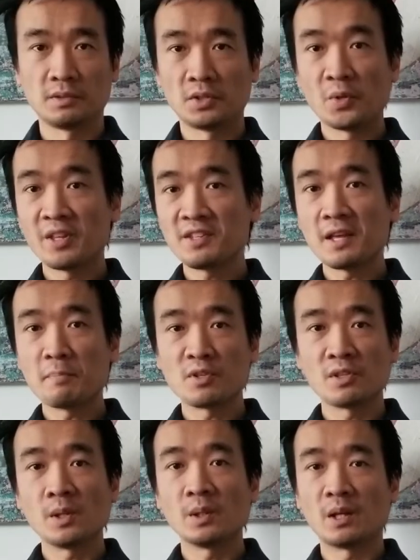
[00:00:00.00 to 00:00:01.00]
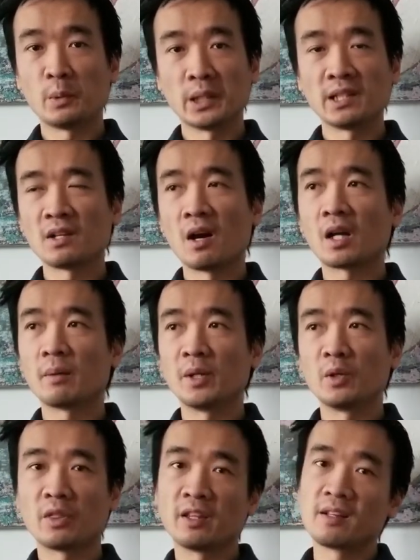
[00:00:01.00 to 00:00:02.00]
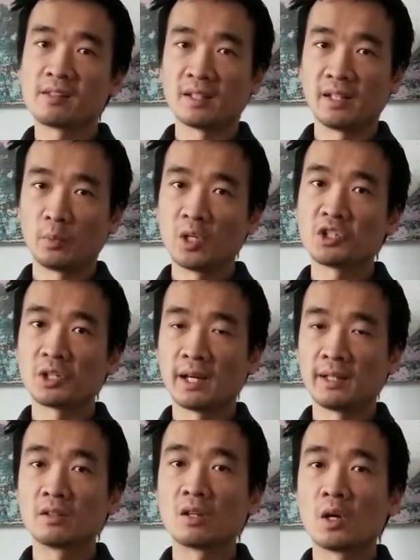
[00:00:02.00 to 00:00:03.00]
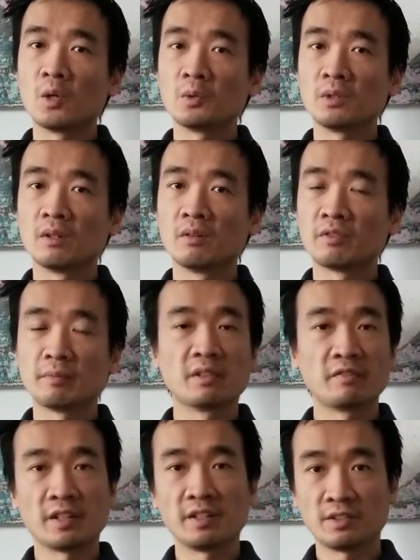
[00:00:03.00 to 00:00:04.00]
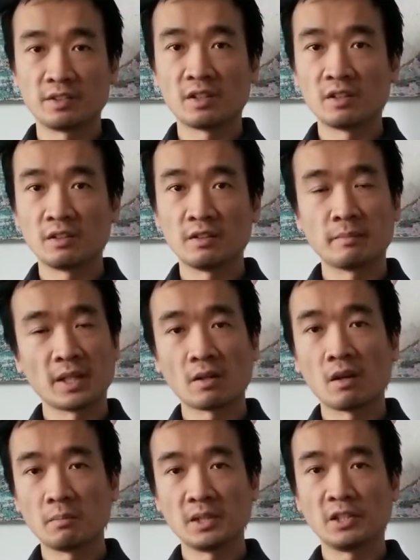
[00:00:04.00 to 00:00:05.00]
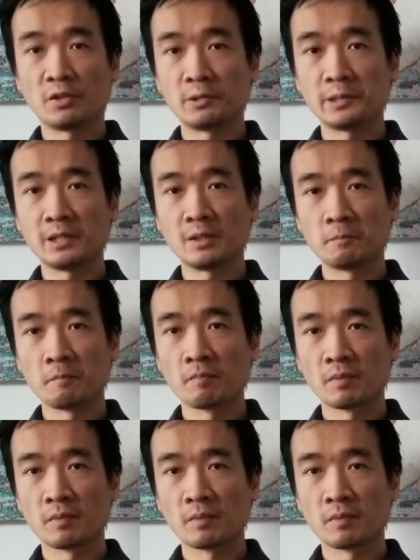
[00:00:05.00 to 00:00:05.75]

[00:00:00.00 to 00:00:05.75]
So this episode, I want to talk about things I wish I had known from the very start of my comedy career.